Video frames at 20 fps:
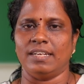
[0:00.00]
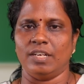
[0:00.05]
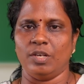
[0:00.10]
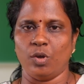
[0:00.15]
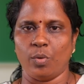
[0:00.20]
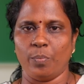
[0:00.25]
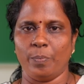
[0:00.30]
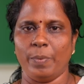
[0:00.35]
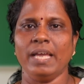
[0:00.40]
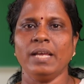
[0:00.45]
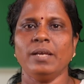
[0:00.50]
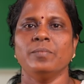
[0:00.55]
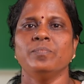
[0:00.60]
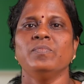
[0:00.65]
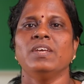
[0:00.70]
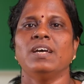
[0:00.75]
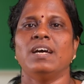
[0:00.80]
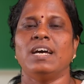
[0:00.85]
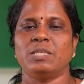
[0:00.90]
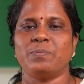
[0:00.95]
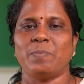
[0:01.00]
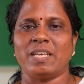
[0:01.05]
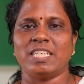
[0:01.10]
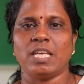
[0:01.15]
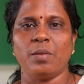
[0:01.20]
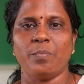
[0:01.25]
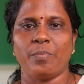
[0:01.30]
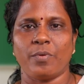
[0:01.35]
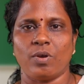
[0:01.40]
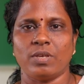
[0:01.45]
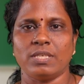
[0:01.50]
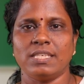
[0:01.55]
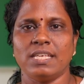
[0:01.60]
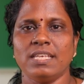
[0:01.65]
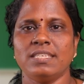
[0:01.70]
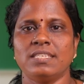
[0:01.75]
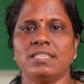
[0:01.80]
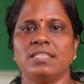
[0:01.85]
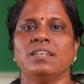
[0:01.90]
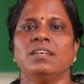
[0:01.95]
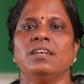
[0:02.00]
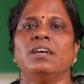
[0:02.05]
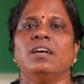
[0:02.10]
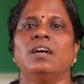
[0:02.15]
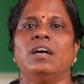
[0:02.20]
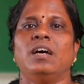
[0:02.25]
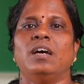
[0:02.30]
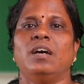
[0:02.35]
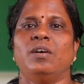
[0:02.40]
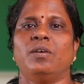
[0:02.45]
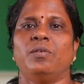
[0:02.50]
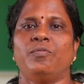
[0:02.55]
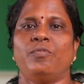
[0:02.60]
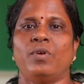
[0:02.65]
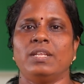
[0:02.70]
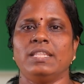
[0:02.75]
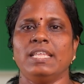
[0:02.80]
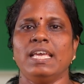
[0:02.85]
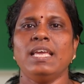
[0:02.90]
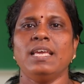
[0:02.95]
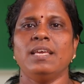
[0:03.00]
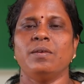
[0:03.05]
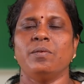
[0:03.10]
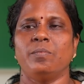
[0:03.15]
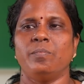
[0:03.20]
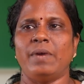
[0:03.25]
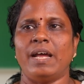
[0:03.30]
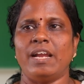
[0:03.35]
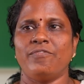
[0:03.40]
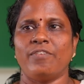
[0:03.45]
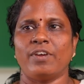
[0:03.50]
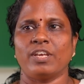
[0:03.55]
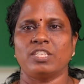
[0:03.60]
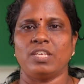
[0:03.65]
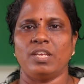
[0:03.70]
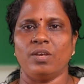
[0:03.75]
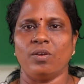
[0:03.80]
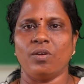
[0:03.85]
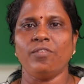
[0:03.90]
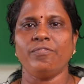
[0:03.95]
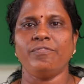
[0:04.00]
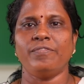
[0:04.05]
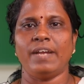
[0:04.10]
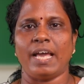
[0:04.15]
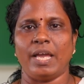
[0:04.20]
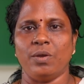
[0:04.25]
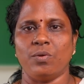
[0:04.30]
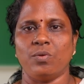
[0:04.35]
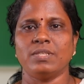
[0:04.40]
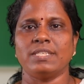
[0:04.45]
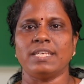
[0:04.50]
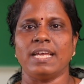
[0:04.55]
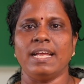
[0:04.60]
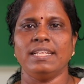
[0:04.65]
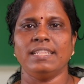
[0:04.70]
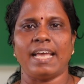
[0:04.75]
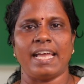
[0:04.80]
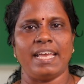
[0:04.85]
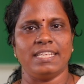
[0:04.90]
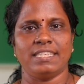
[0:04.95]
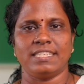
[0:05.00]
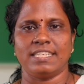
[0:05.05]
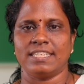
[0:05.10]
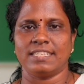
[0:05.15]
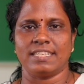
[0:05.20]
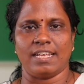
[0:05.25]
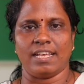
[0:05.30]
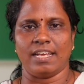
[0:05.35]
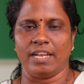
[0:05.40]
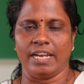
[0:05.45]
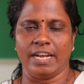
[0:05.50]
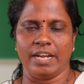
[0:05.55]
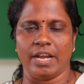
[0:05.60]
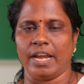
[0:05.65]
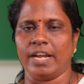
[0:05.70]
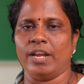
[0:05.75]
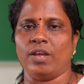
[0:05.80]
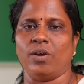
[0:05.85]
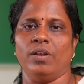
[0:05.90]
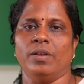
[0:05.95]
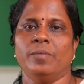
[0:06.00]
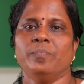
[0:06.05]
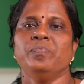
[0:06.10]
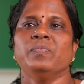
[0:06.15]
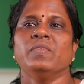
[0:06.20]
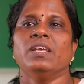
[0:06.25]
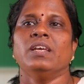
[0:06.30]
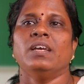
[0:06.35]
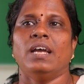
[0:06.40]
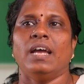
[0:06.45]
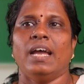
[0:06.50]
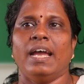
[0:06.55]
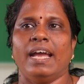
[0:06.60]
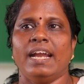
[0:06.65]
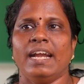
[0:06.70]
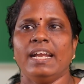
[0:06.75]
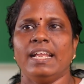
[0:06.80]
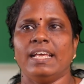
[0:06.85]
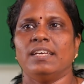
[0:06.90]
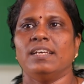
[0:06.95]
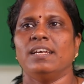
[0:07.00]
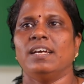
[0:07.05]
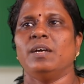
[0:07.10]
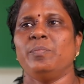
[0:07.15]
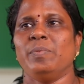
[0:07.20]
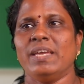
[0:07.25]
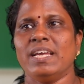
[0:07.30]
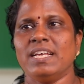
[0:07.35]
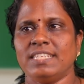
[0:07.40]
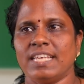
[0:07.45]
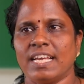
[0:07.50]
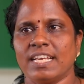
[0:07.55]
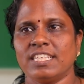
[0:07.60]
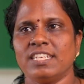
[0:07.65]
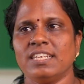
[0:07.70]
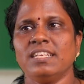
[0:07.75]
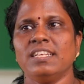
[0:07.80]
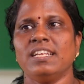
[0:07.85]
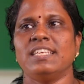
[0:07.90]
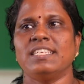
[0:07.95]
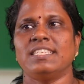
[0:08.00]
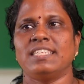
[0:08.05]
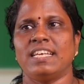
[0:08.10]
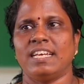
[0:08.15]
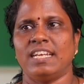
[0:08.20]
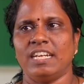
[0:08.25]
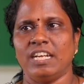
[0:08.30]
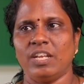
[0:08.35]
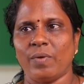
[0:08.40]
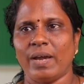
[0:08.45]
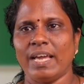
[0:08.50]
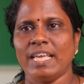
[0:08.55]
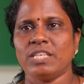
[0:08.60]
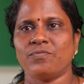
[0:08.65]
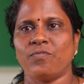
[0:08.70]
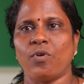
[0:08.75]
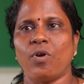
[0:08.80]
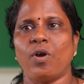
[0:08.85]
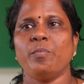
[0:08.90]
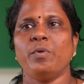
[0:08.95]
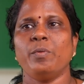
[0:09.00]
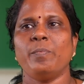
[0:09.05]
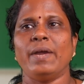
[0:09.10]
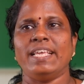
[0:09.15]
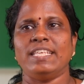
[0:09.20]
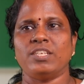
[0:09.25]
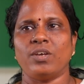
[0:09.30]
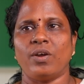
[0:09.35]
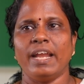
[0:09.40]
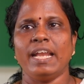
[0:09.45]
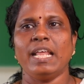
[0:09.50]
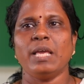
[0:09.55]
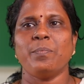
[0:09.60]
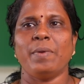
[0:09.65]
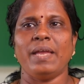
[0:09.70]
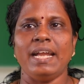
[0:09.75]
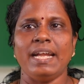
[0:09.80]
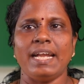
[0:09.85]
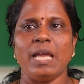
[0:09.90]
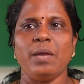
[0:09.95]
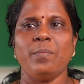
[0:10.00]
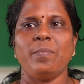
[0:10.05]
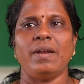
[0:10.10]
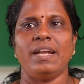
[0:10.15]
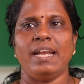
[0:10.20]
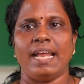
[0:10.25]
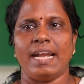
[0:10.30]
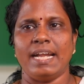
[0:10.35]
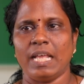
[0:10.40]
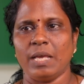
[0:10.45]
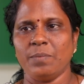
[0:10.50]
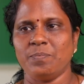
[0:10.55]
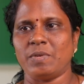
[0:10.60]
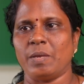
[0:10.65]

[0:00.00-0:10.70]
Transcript: doping, a special process for the manufacturing of diodes and thyristors and all. And a PN junction is a device formed by joining P-type and N-type